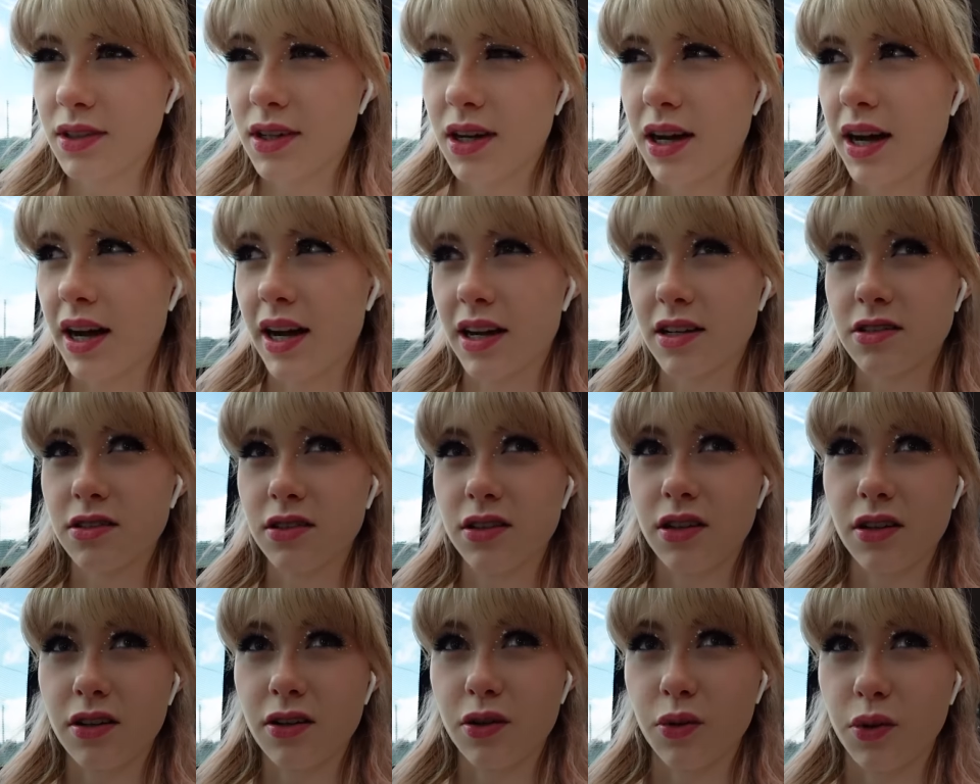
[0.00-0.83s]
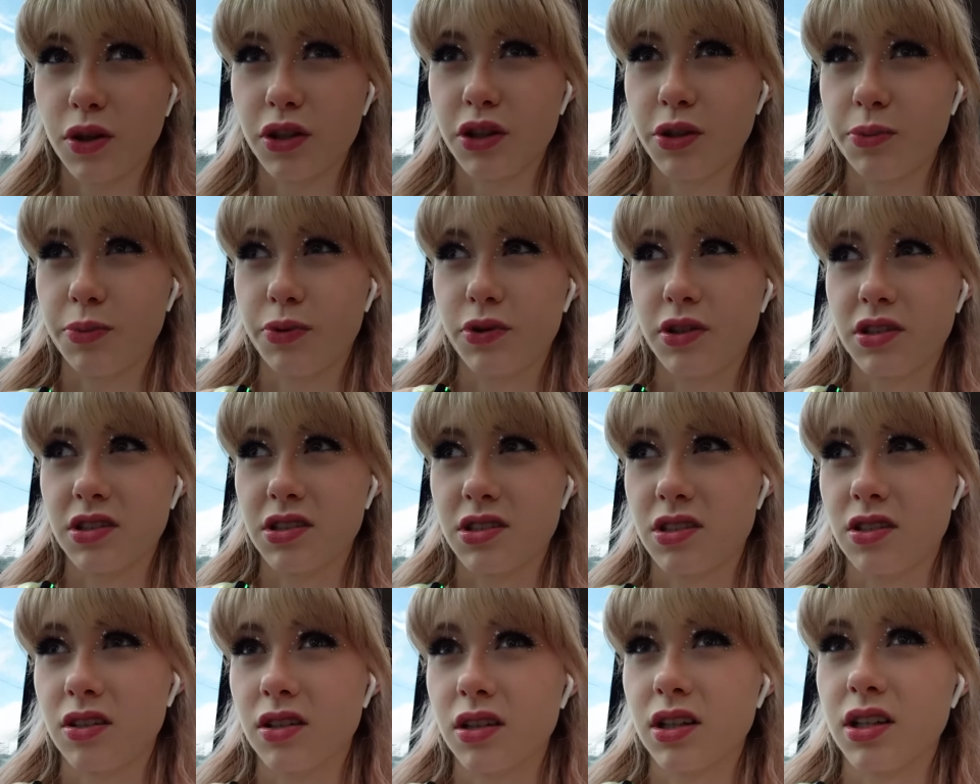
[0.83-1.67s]
I actually don't know what you put in
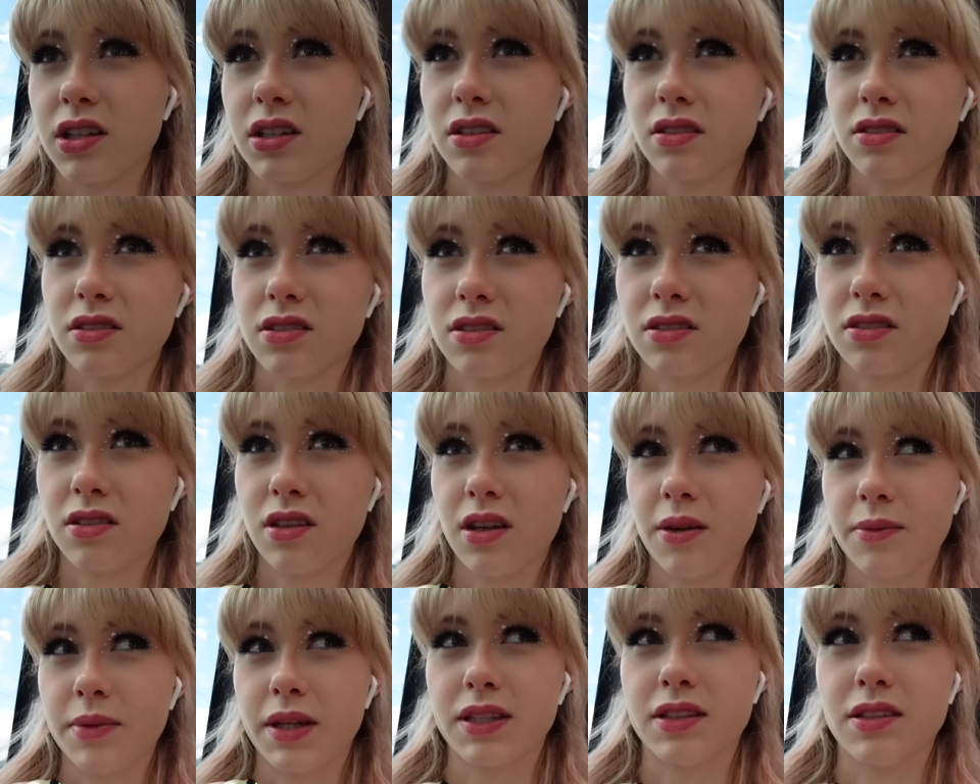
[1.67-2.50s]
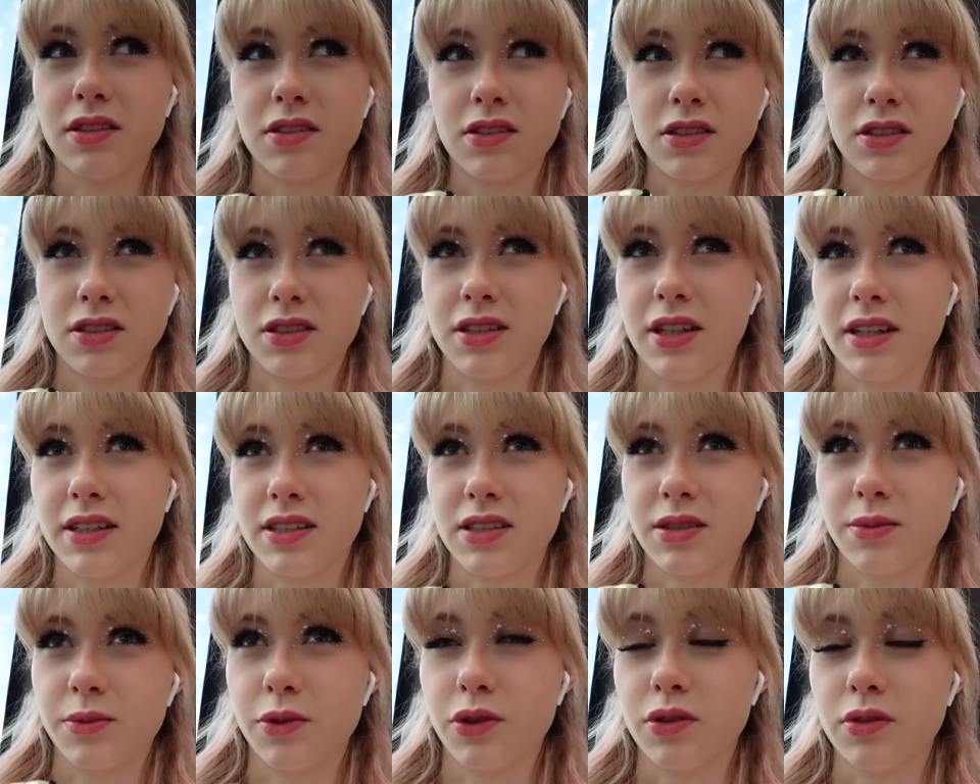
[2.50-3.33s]
stockings. I'm guessing just like
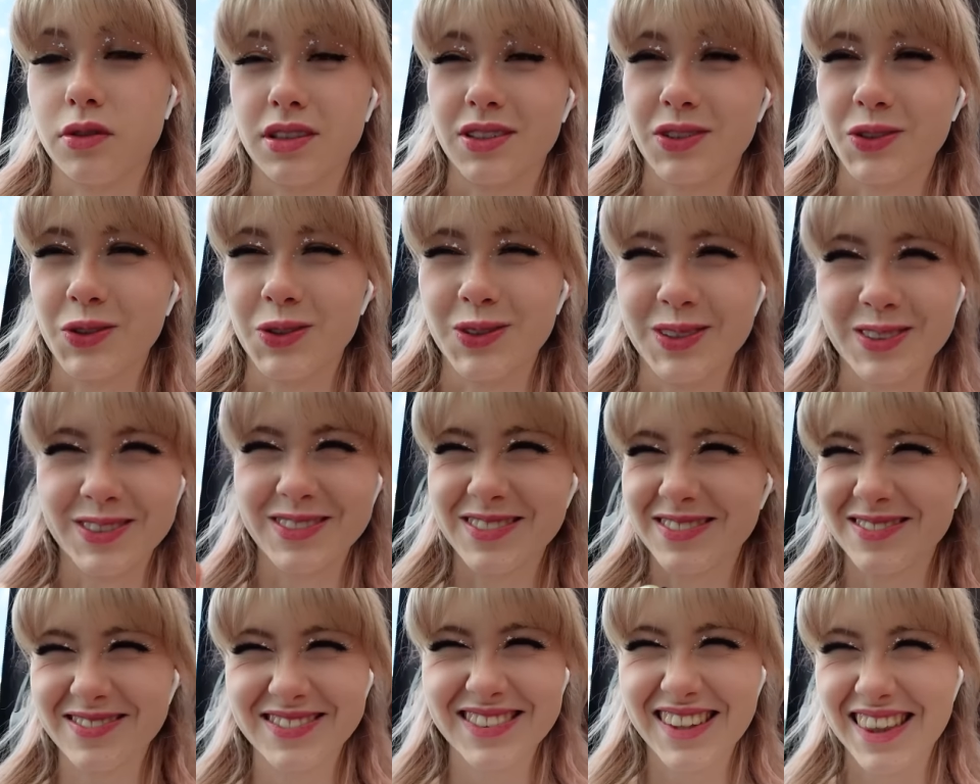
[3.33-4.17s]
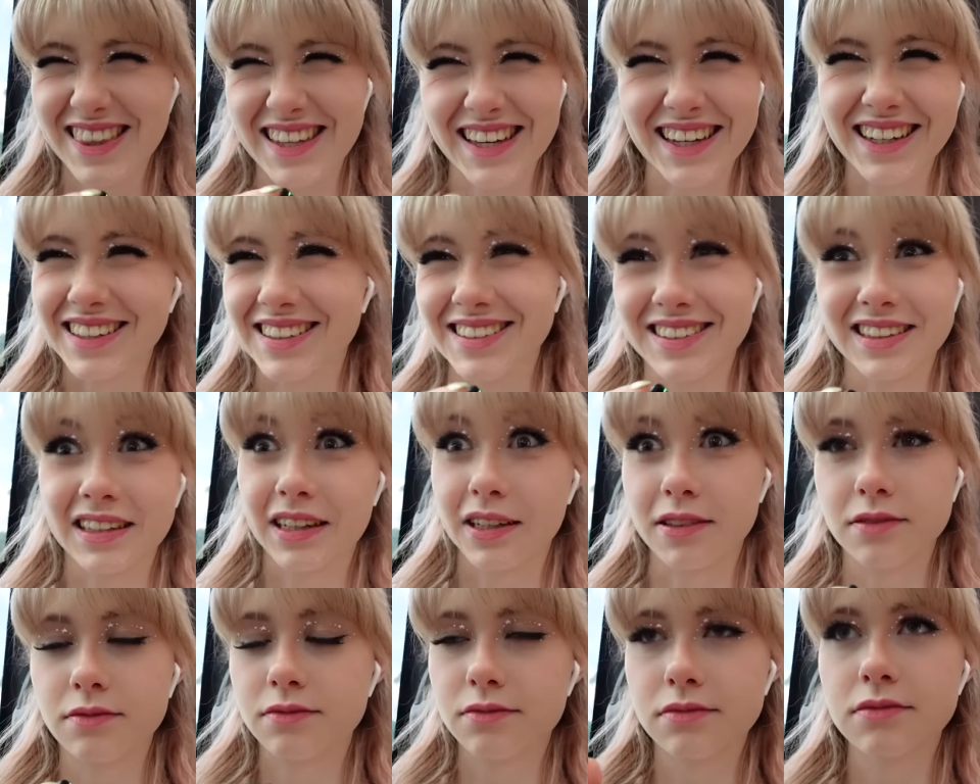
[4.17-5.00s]
small little things
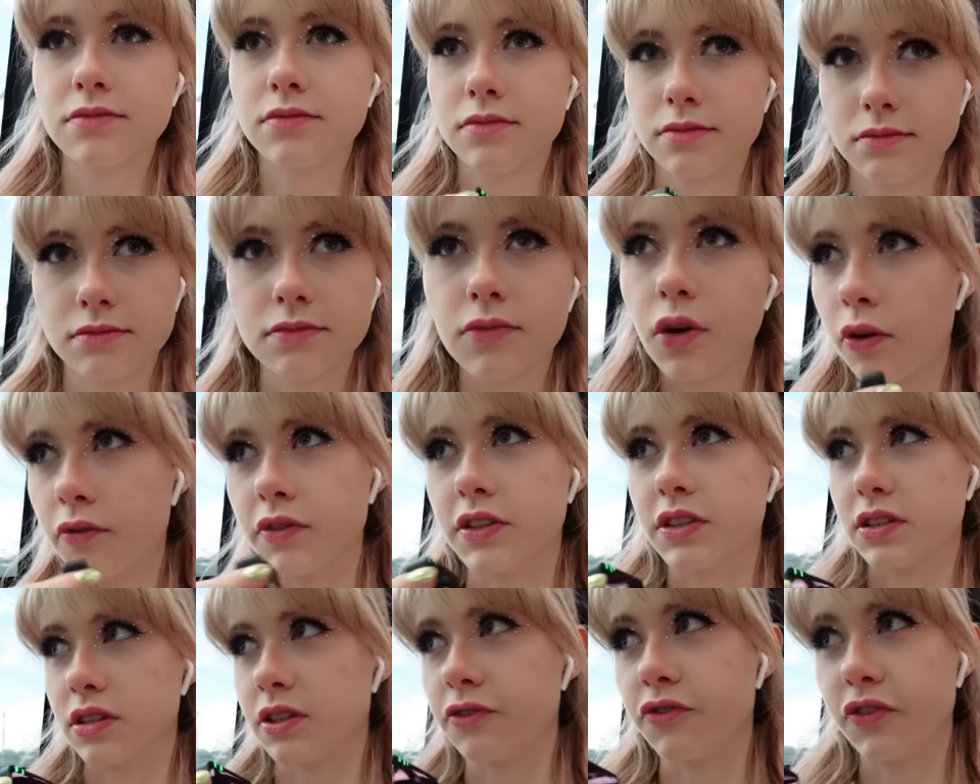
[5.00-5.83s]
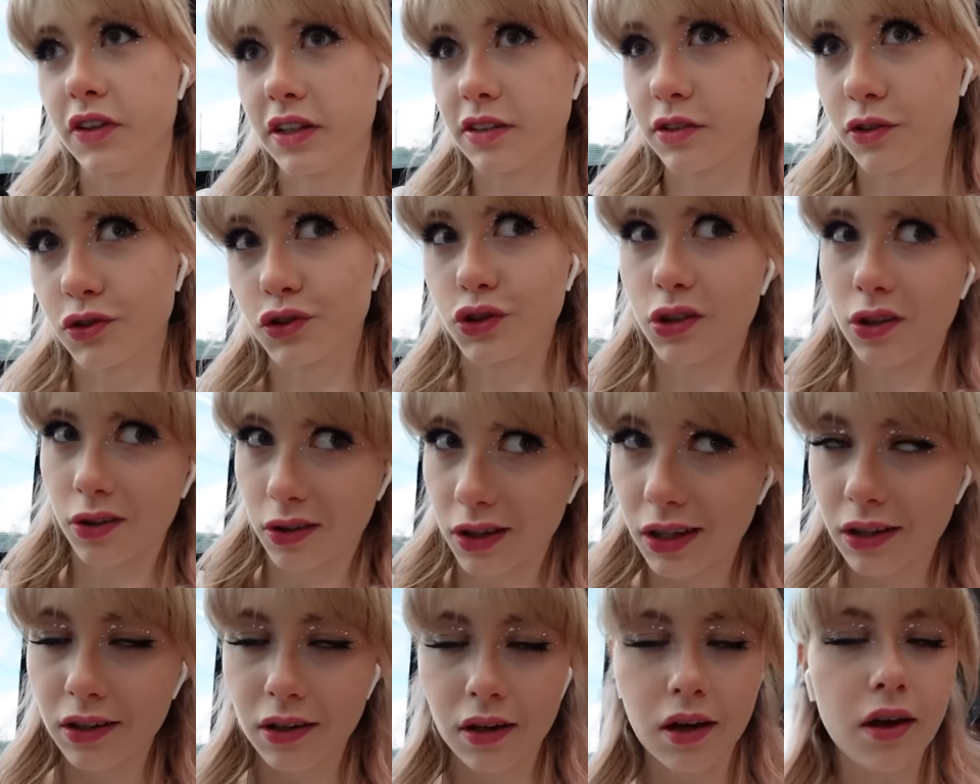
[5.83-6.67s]
that obviously fit in
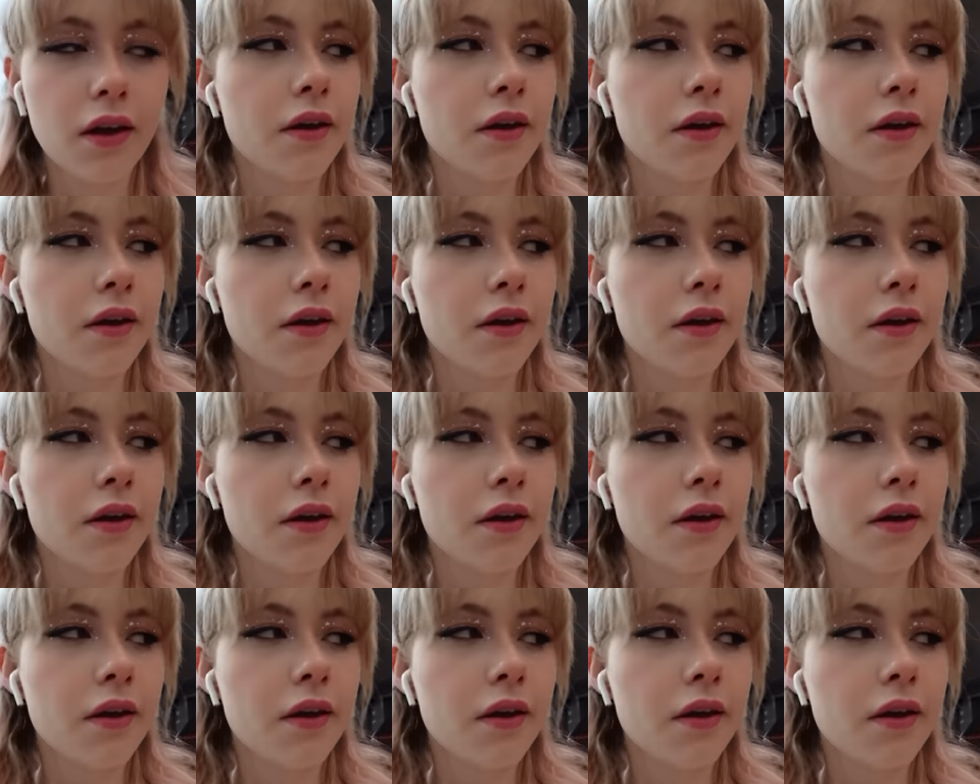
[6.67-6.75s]
stocking.